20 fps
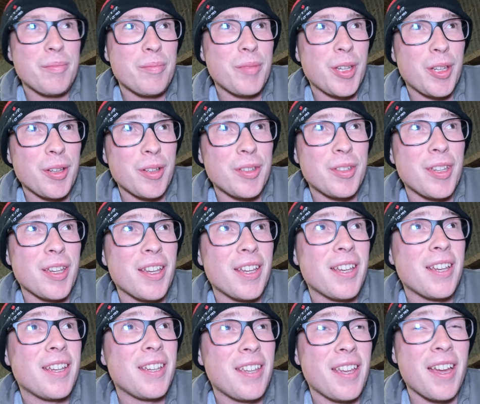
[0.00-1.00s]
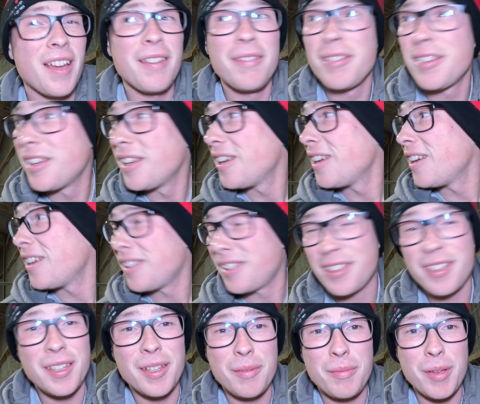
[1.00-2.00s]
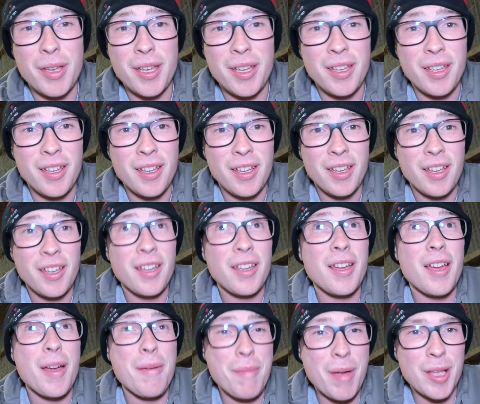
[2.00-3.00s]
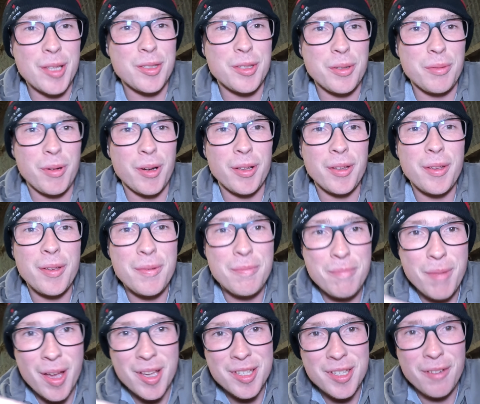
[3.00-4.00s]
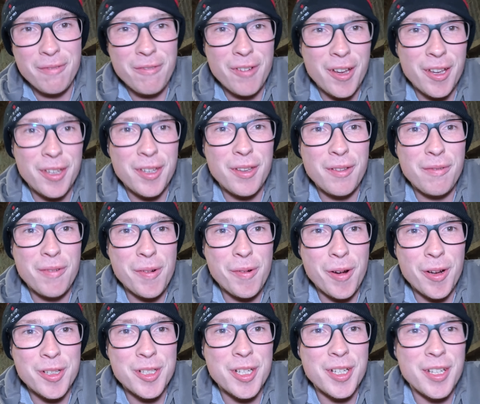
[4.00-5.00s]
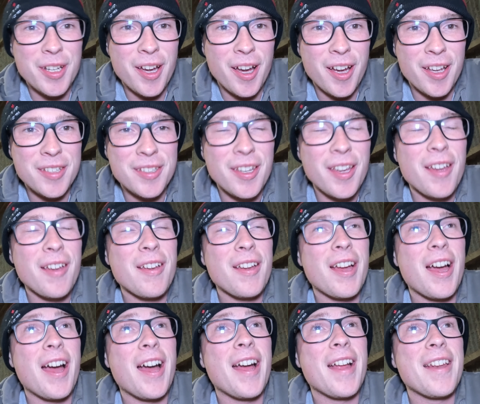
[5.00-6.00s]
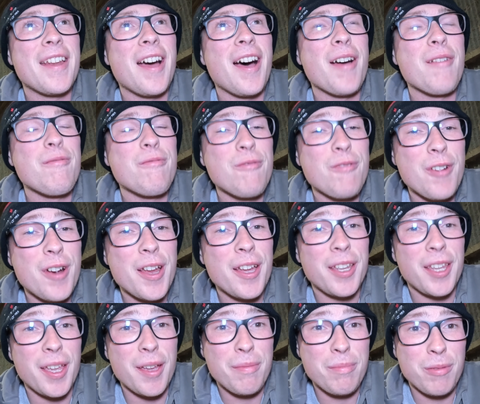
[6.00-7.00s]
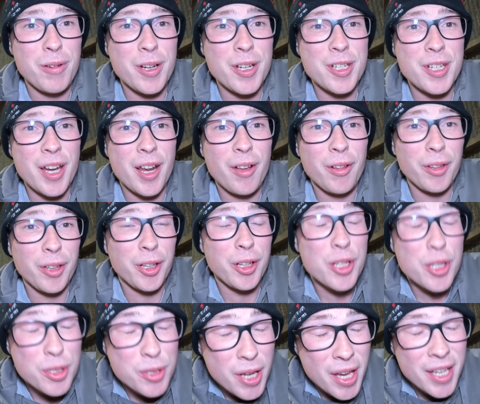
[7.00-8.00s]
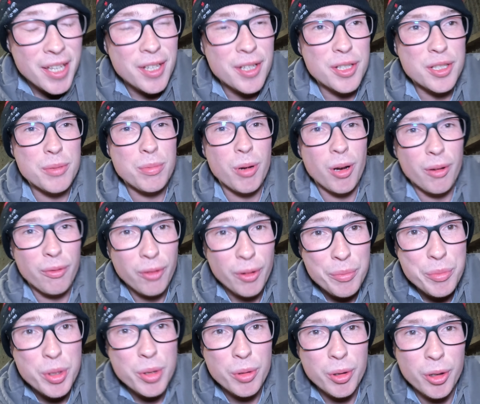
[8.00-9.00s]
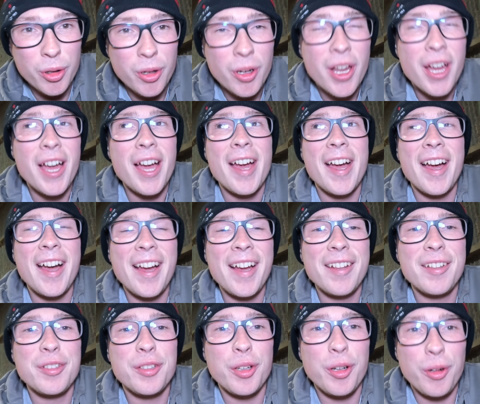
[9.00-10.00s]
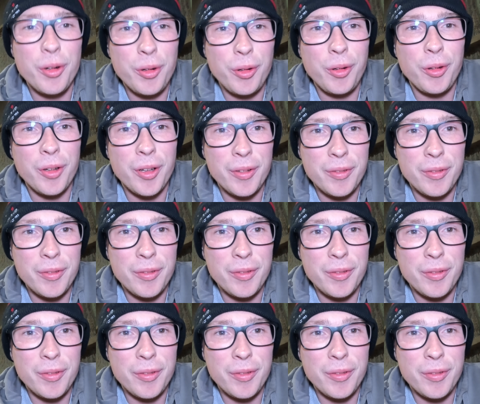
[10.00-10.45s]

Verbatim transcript: because yeah, it's going to be a mental one. Massive thank you for watching, guys, and I really appreciate all the continued support from you all and all